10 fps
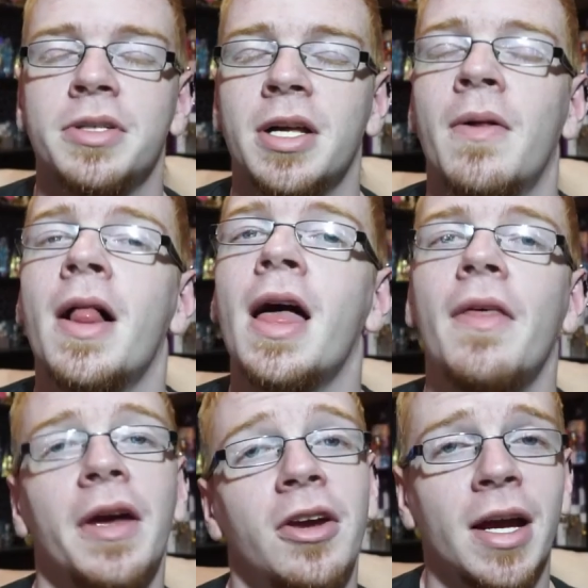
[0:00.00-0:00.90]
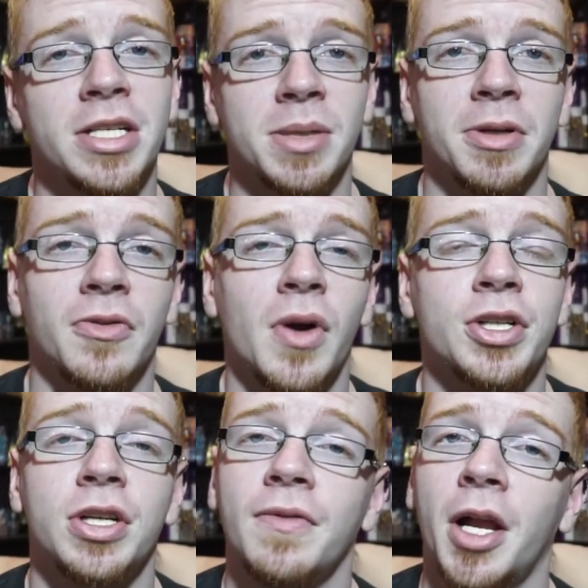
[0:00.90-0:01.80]
So thank you guys so much for
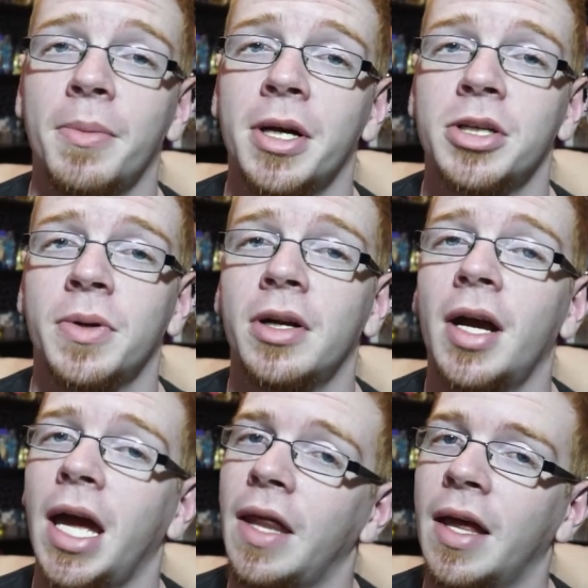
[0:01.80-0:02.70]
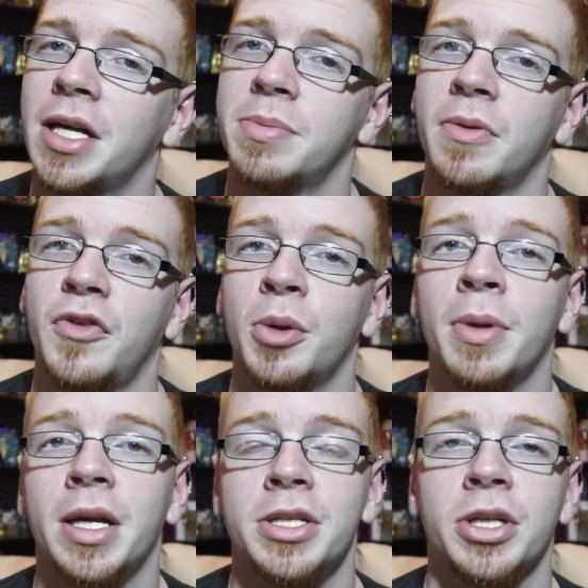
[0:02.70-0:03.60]
watching. Follow me on Twitter, A the S Perfume,
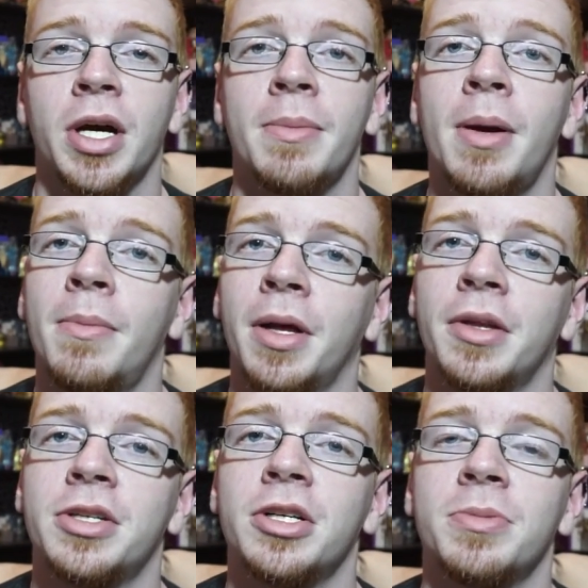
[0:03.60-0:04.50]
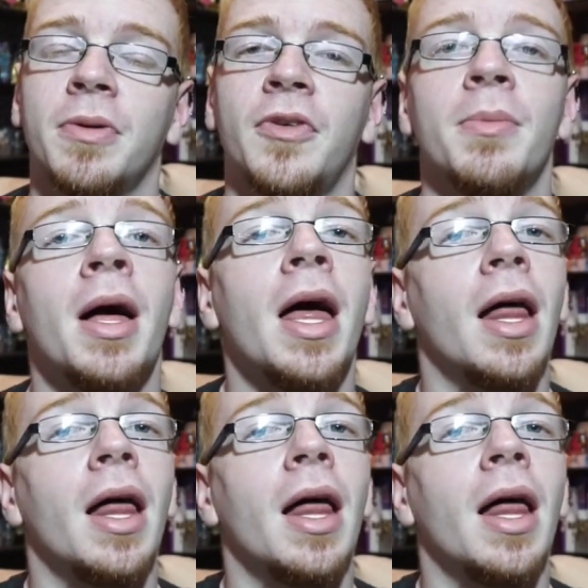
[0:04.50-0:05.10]
and Instagram Among the Stars Perfume.